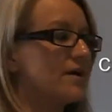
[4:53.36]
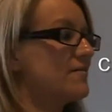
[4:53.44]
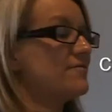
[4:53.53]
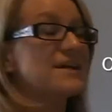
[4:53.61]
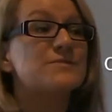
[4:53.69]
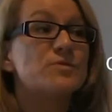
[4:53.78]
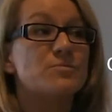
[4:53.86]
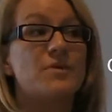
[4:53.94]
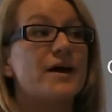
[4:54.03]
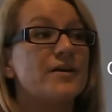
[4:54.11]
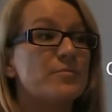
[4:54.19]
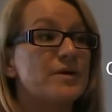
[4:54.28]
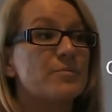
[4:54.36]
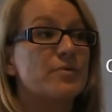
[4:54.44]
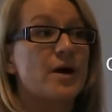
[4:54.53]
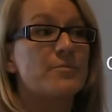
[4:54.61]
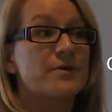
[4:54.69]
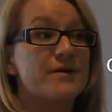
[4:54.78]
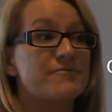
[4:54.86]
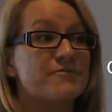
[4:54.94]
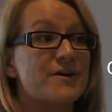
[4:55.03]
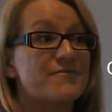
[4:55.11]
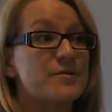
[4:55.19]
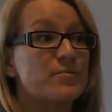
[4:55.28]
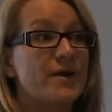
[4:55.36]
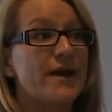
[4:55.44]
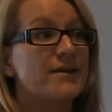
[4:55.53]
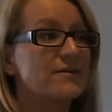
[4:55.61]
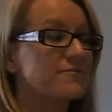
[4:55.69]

Facebook might not be appropriate for every brand.